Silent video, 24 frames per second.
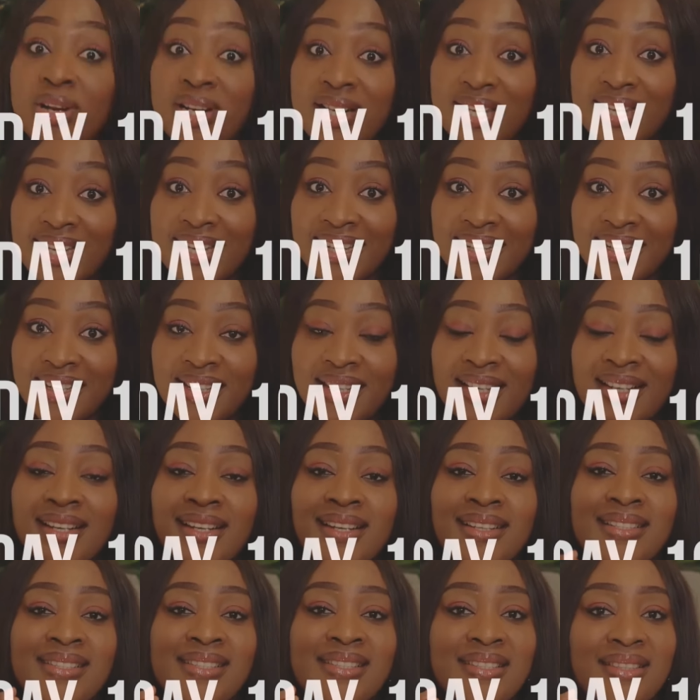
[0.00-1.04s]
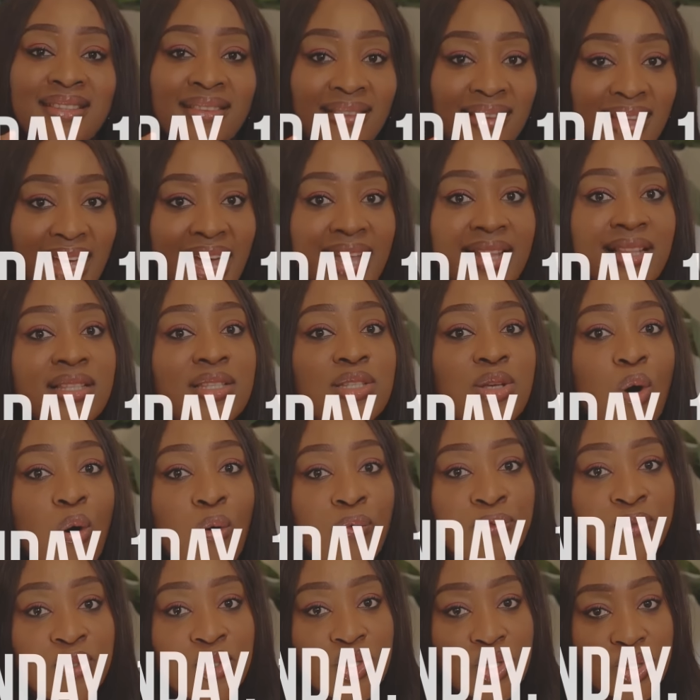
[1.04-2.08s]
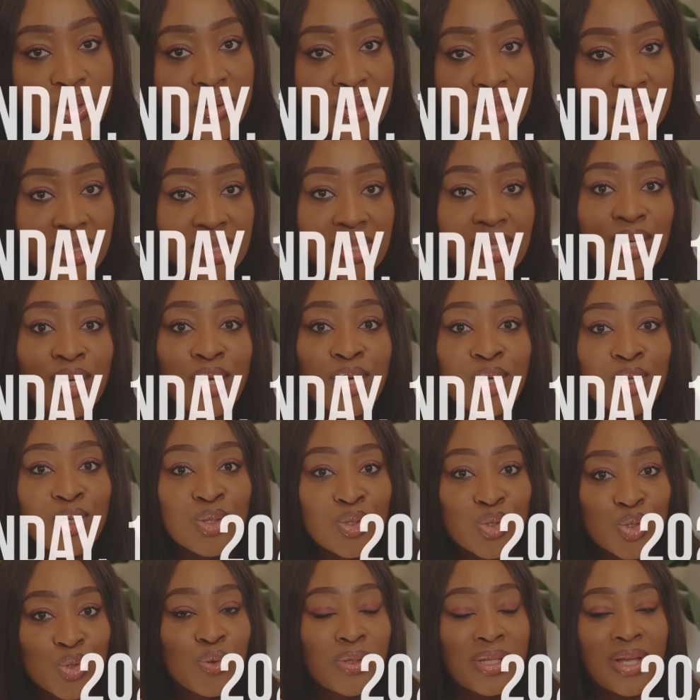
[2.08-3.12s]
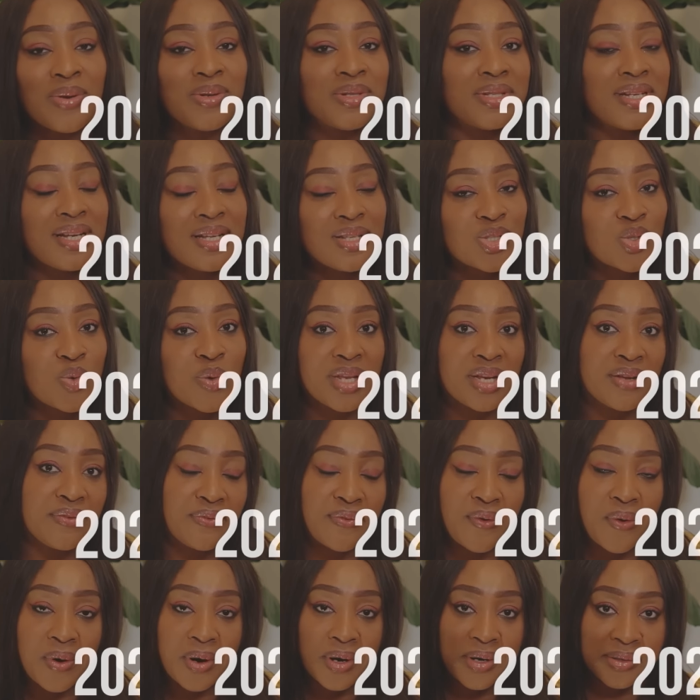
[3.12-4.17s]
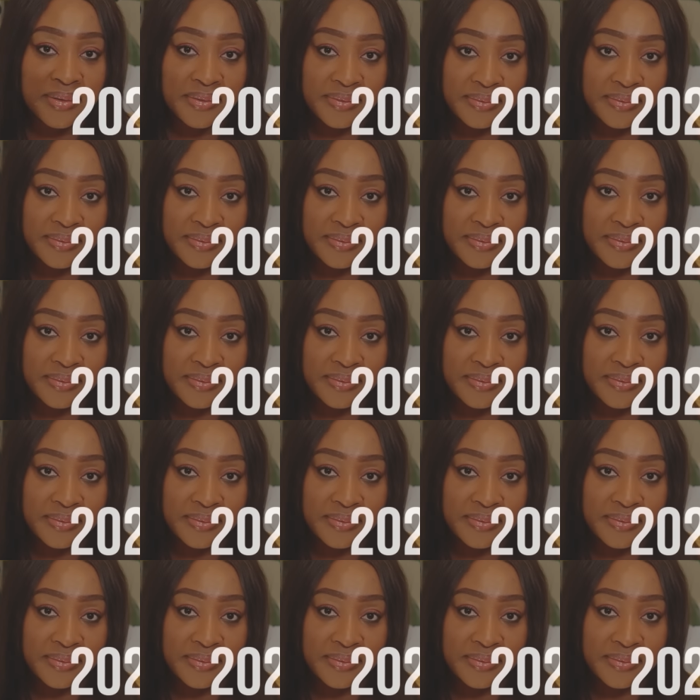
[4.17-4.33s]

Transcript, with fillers: Monday, the 10th of June, 2024.